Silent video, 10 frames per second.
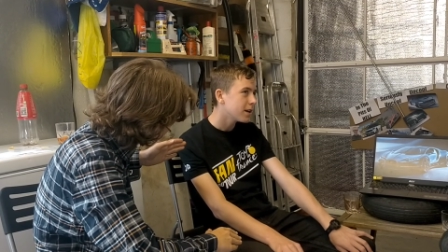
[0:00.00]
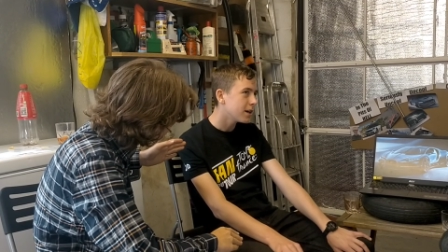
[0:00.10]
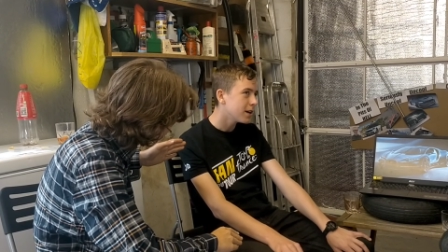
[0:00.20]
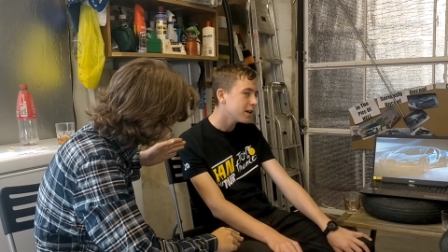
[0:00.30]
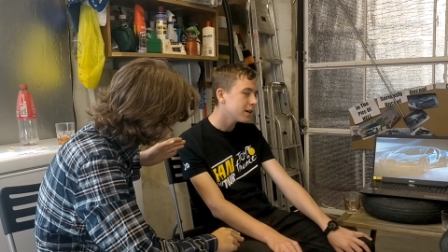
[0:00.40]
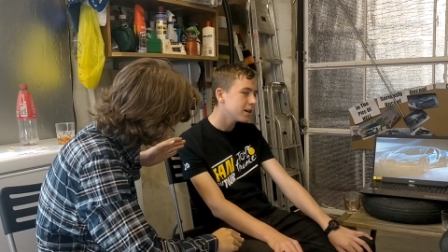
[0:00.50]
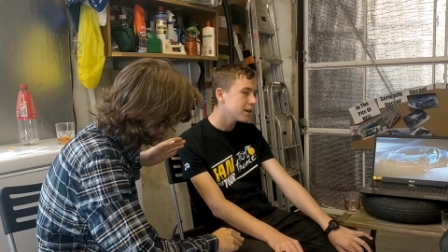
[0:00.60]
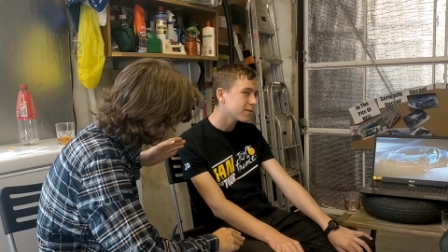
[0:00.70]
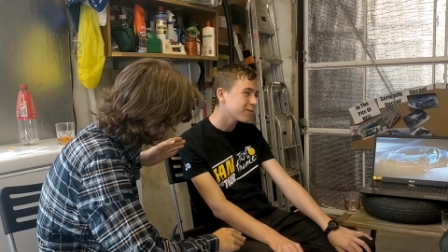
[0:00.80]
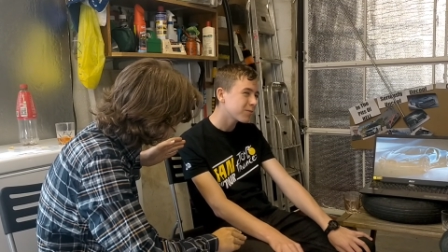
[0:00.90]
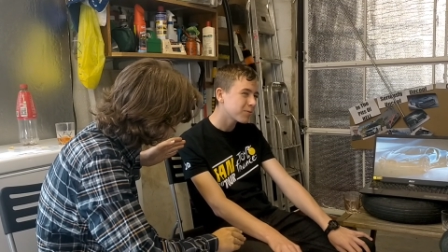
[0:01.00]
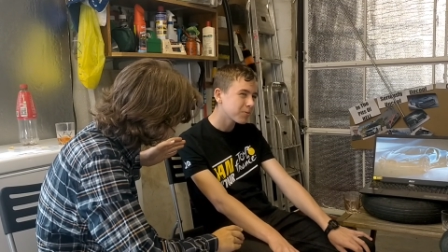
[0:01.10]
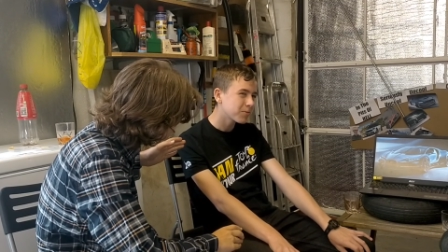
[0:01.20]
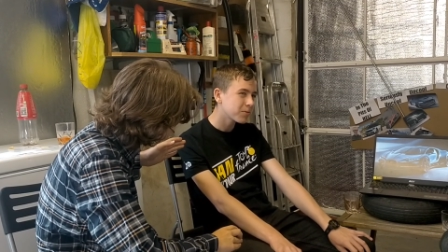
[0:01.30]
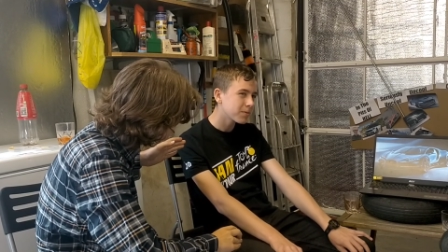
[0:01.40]
Uh,
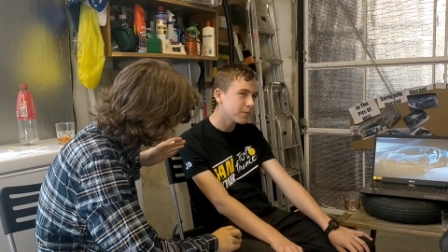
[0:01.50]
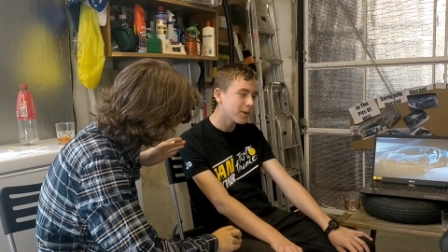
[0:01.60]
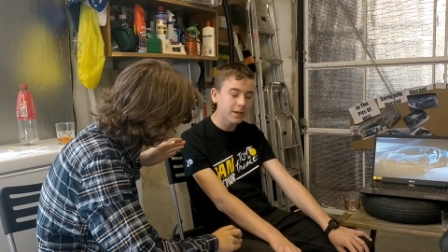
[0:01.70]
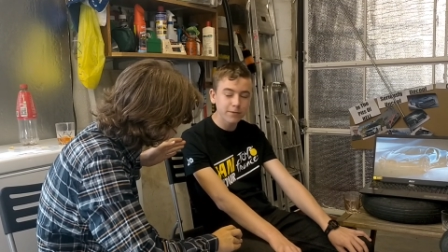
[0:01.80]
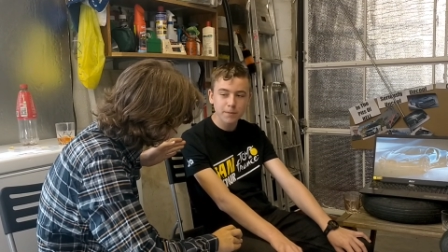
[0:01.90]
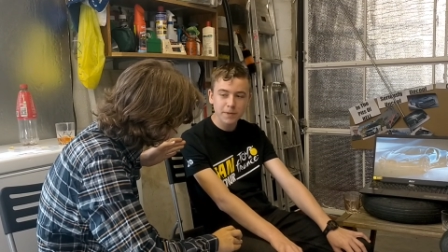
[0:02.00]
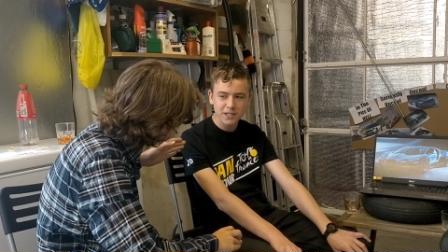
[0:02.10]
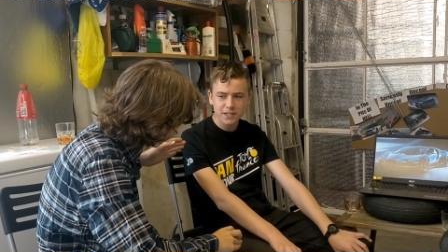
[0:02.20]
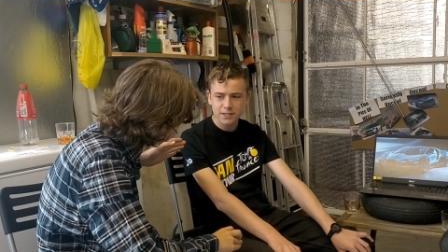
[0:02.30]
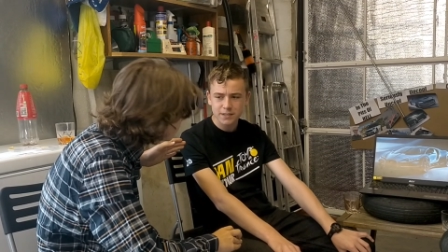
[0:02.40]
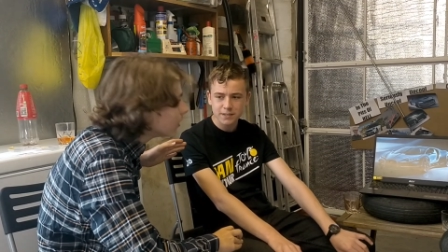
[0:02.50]
well over a million.